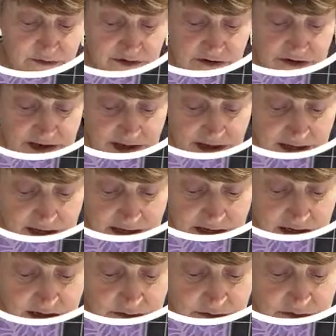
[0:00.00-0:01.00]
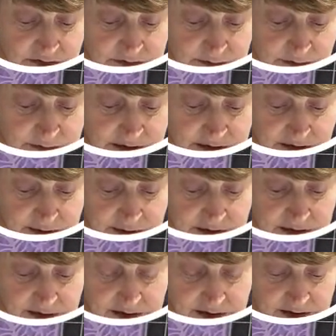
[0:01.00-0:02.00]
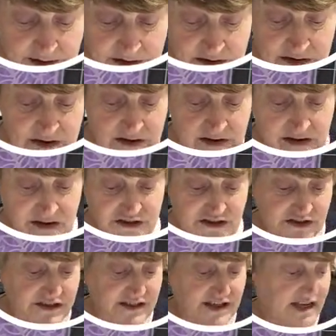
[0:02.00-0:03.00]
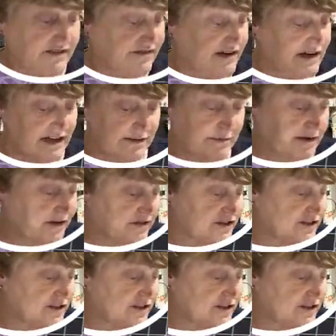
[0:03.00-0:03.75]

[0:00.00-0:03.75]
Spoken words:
one on here. Look, we'll just pop that in there, just to give it a little bit of